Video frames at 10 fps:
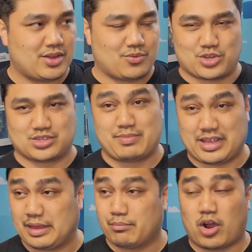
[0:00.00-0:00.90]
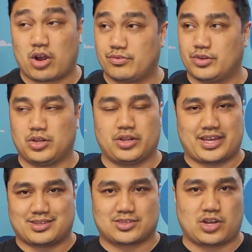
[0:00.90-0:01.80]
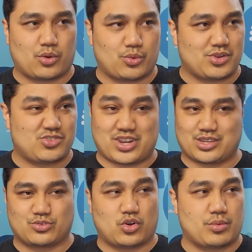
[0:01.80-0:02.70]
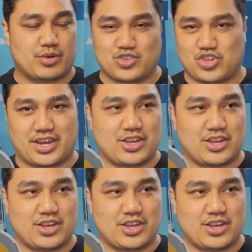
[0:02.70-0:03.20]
which is mainly Marvel and Star Wars, Transformers, G.I.